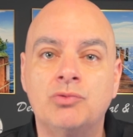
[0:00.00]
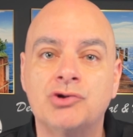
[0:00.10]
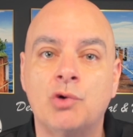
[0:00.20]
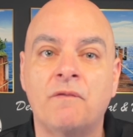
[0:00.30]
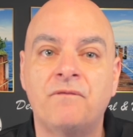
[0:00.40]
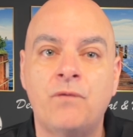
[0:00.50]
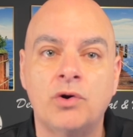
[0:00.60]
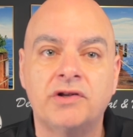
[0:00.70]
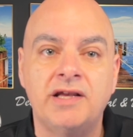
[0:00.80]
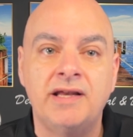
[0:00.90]
was over
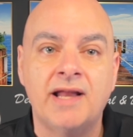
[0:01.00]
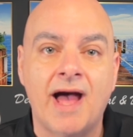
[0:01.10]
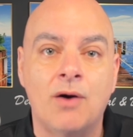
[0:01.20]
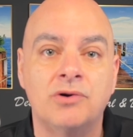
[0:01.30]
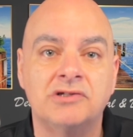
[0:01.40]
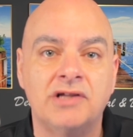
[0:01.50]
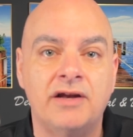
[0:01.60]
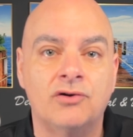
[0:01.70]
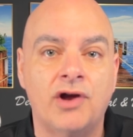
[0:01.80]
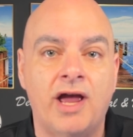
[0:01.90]
14 hours
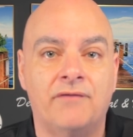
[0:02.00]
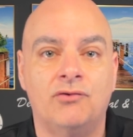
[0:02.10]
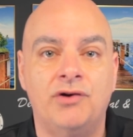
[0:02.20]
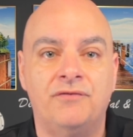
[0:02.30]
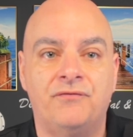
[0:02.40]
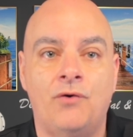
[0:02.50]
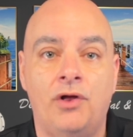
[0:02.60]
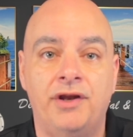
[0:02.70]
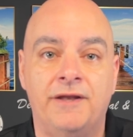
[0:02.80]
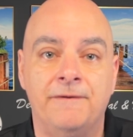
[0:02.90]
later after he had
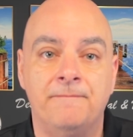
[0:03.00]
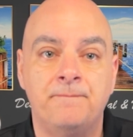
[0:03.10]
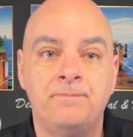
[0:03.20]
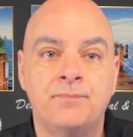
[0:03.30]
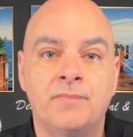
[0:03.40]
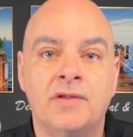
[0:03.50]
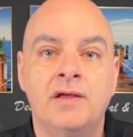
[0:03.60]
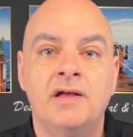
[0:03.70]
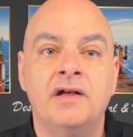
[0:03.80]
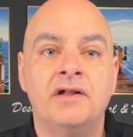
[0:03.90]
fallen in.
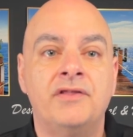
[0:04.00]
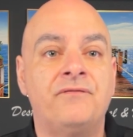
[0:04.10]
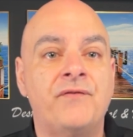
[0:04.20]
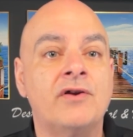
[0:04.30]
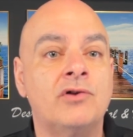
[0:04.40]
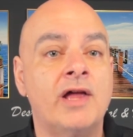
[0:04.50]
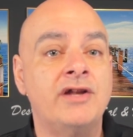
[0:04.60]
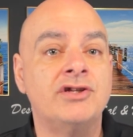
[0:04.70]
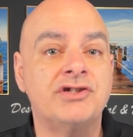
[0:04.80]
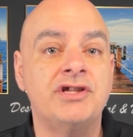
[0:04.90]
The federal
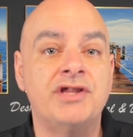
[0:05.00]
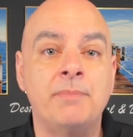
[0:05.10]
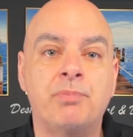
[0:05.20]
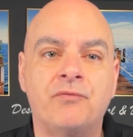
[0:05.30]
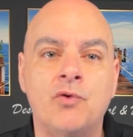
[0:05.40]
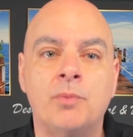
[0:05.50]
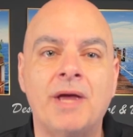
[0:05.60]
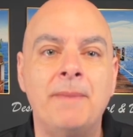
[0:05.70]
agency then performed a